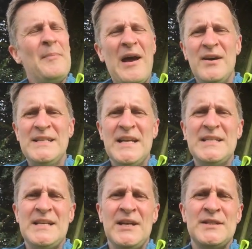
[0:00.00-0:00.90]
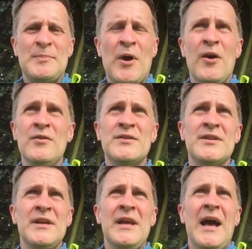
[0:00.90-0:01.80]
identity, I
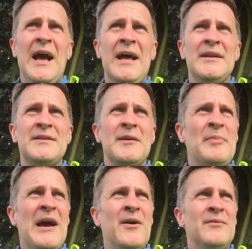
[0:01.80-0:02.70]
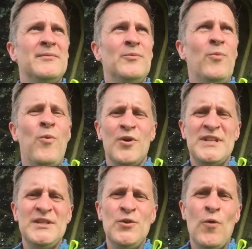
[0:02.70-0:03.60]
suppose, and about
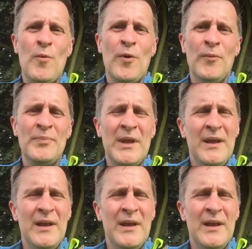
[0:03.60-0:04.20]
what is normal.